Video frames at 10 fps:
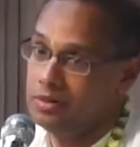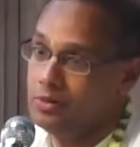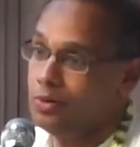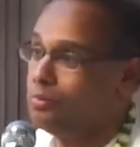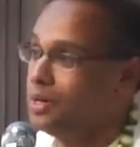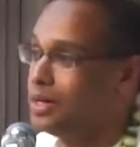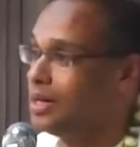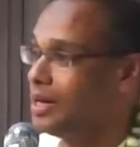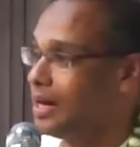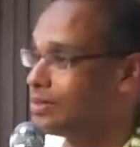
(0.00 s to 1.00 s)
Don't make it
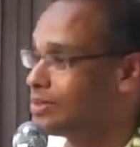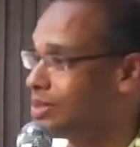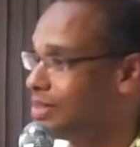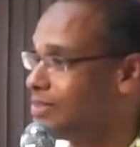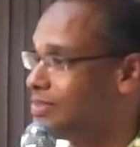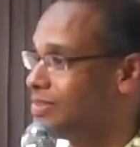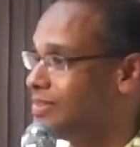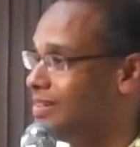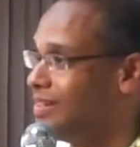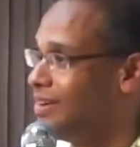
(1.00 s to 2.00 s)
an
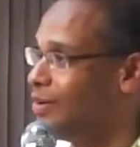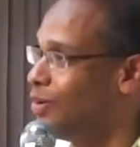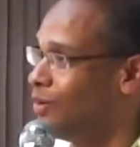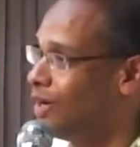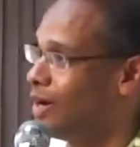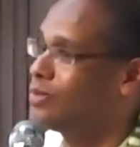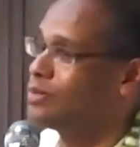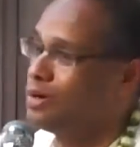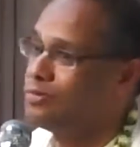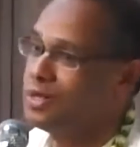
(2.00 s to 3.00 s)
exercise. Oh, now is
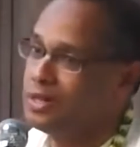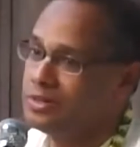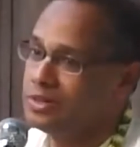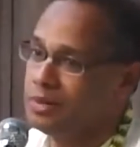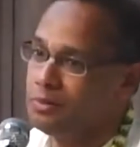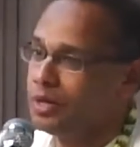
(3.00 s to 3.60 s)
glorification time.